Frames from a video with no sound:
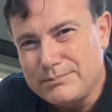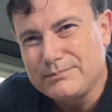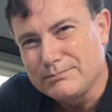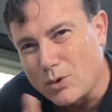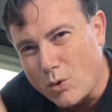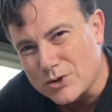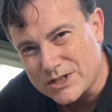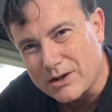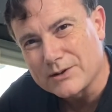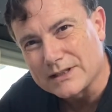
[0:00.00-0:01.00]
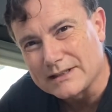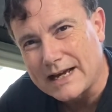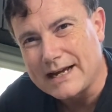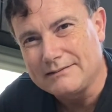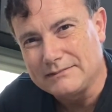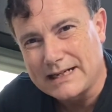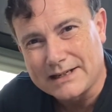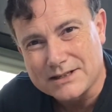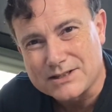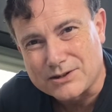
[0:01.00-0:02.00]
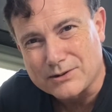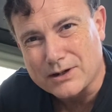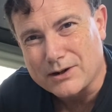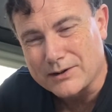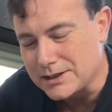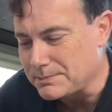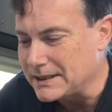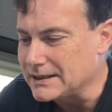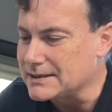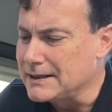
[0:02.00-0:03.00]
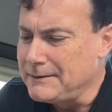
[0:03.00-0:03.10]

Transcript: more so than that Angostura orange bitters.